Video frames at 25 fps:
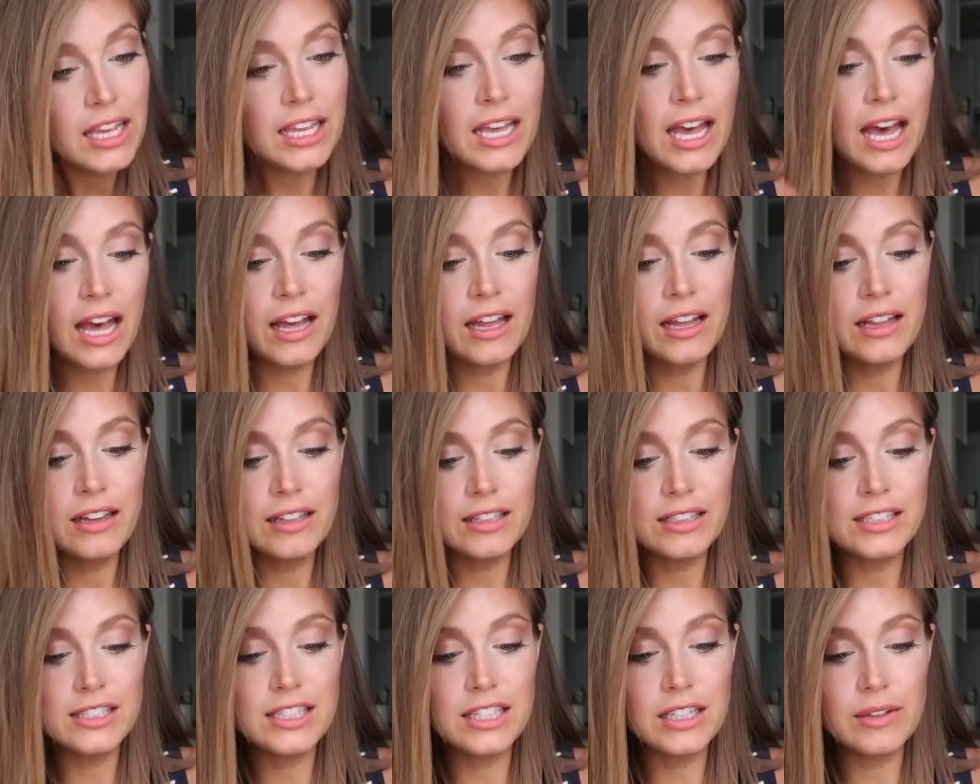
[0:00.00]
Yeah,
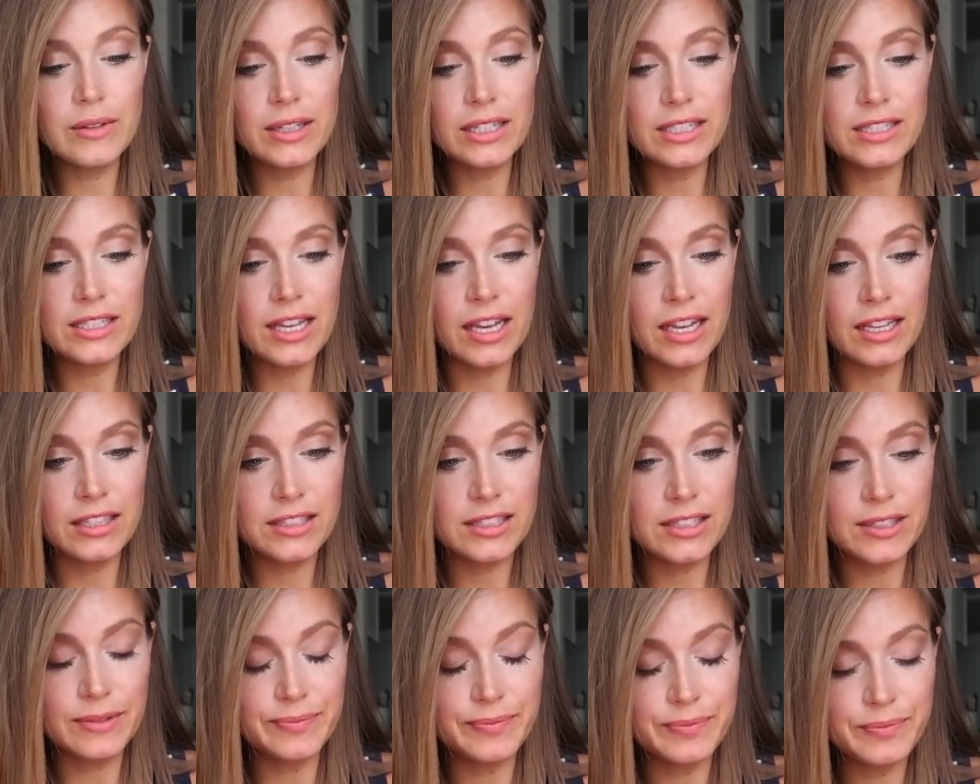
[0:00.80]
let's see what it
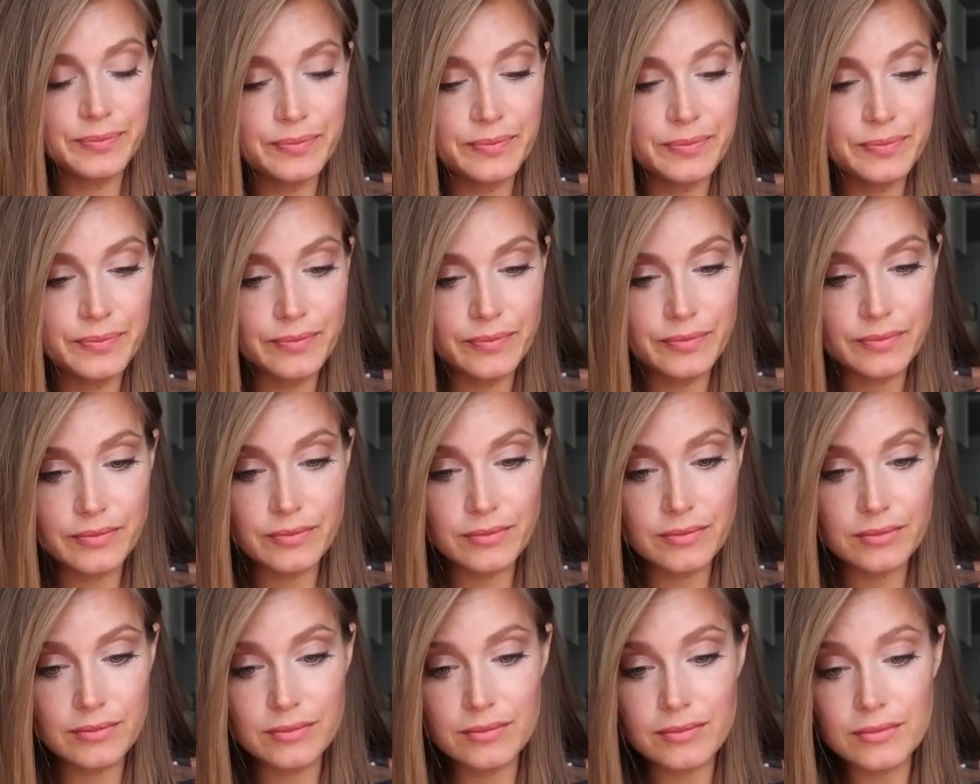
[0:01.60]
says.
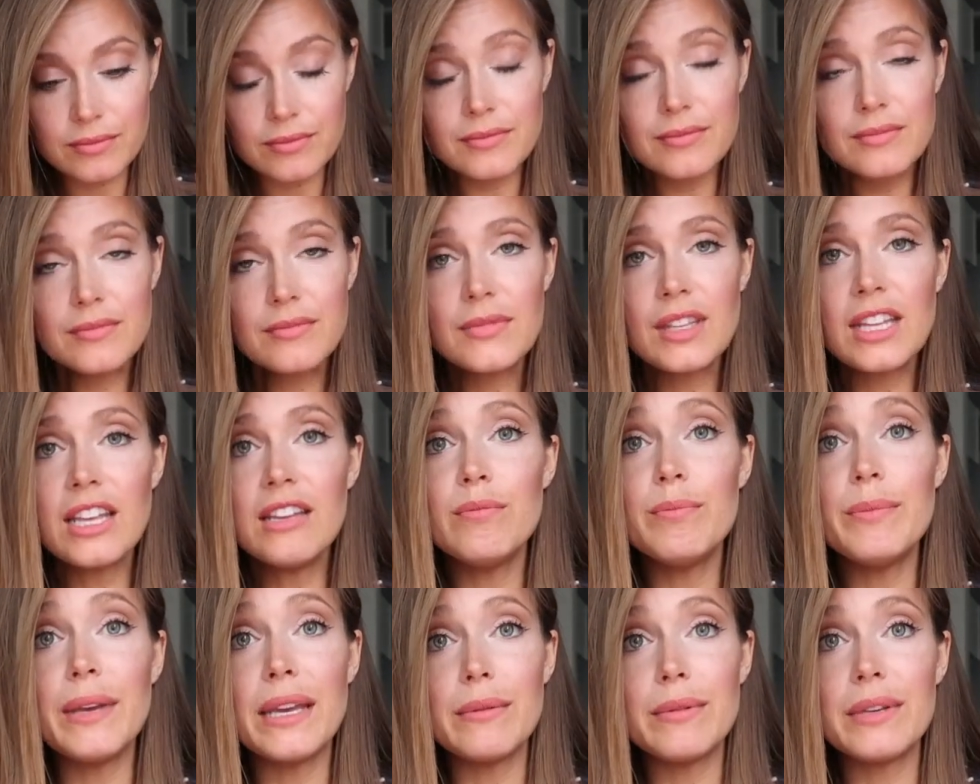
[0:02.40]

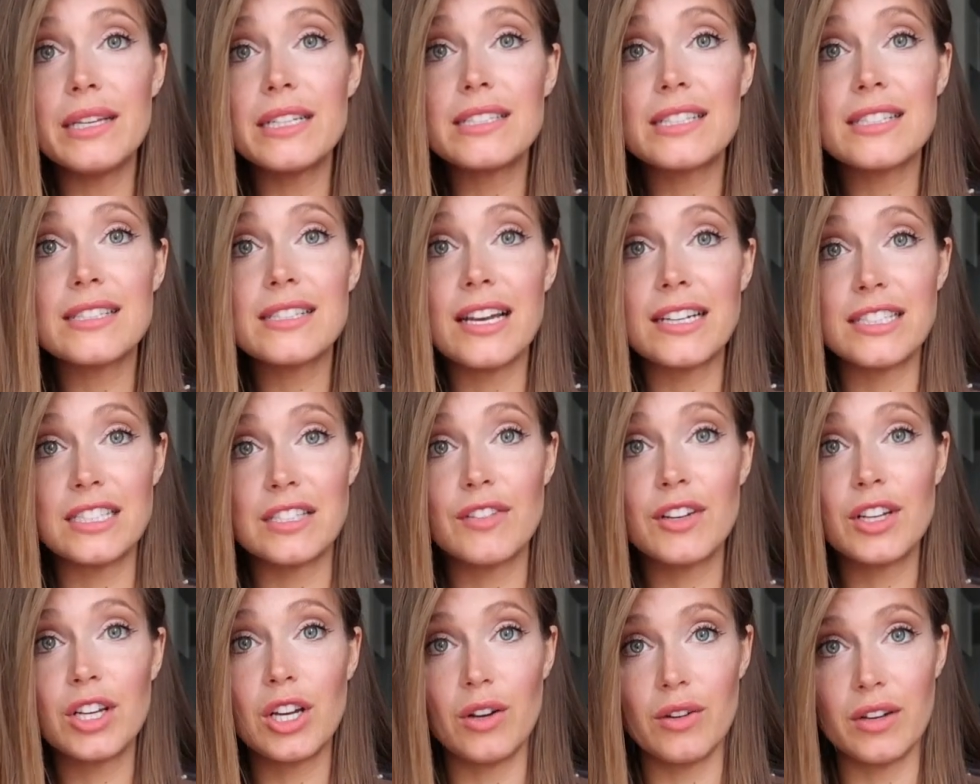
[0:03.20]
Baby is the size
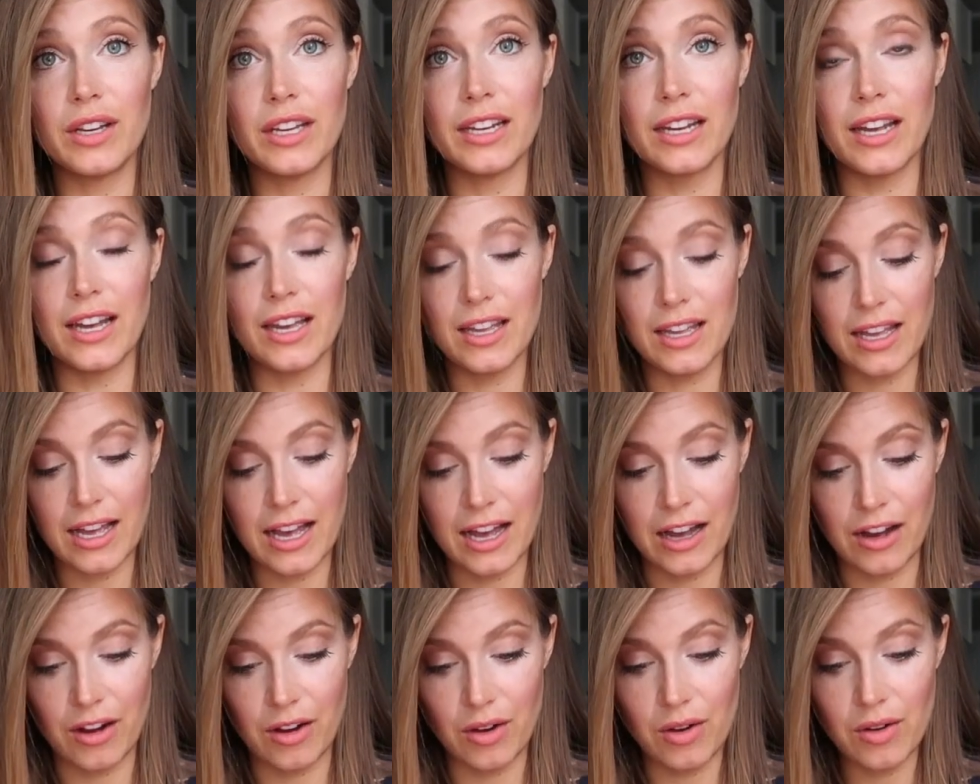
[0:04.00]
of a coconut.
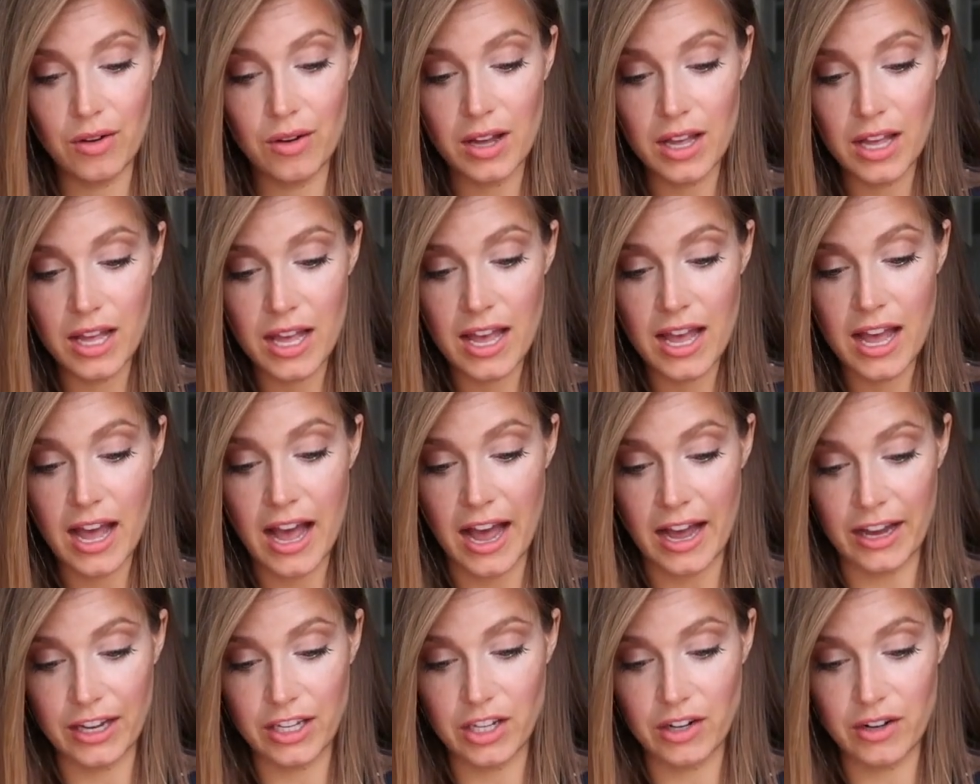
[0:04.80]
How
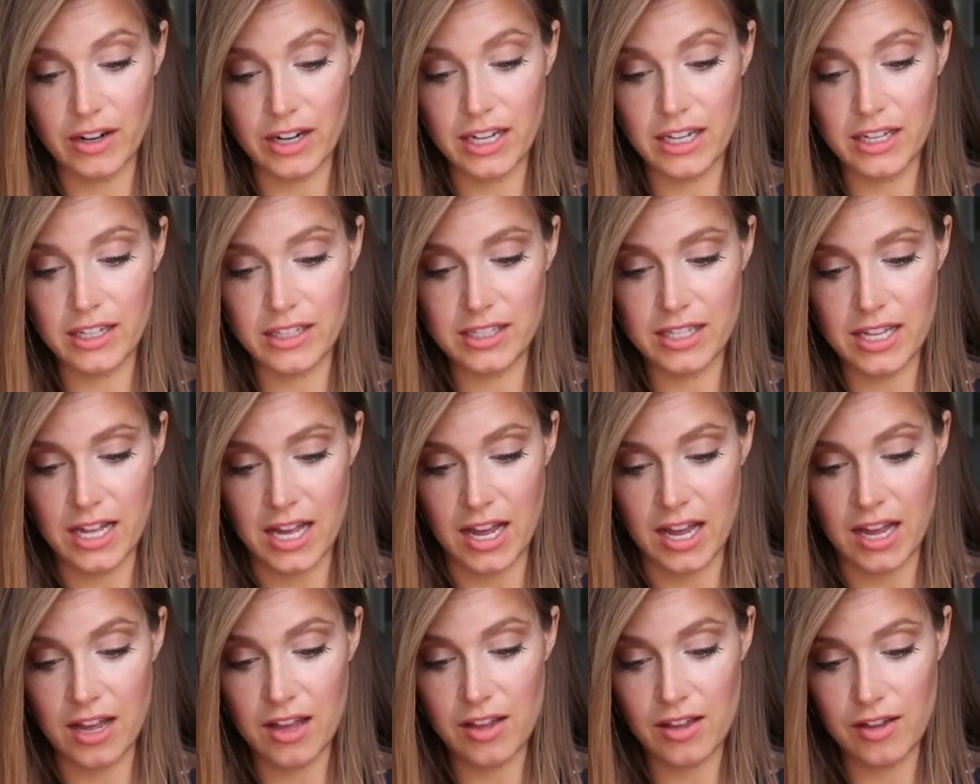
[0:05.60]
accurate is
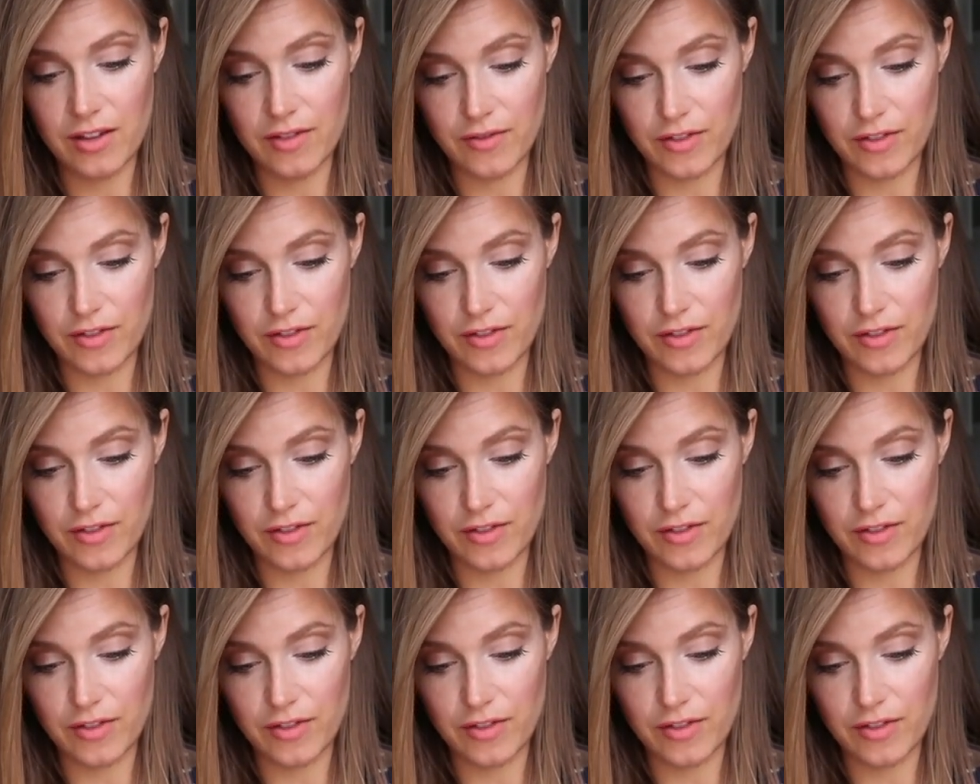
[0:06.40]
that